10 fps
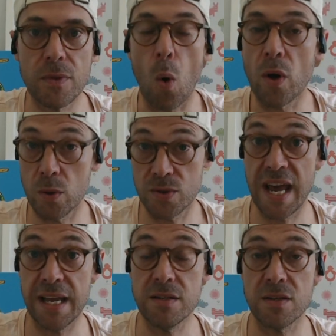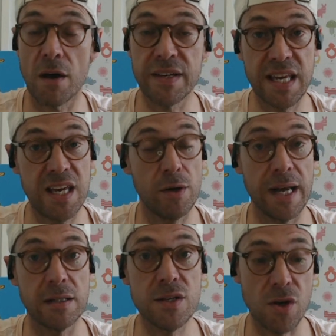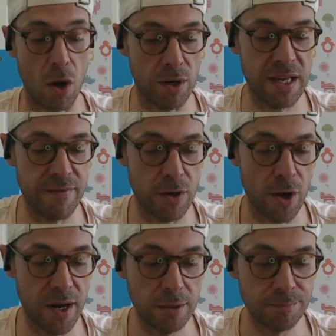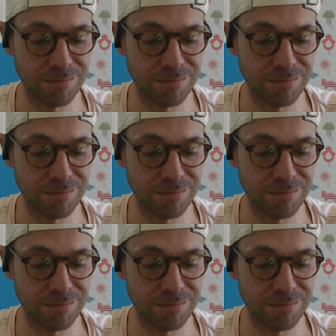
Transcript: or your 10s of a Keon Ellis or a Kevin Huerter.